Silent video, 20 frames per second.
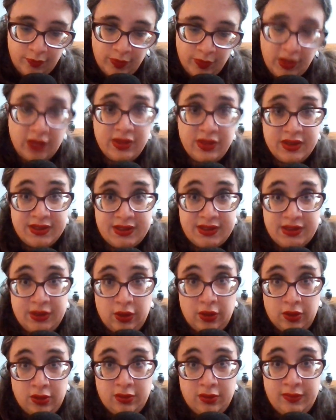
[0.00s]
the
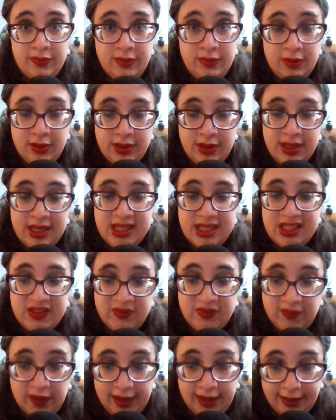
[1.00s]
stove is
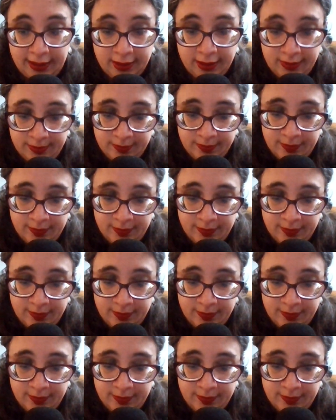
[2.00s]
fire.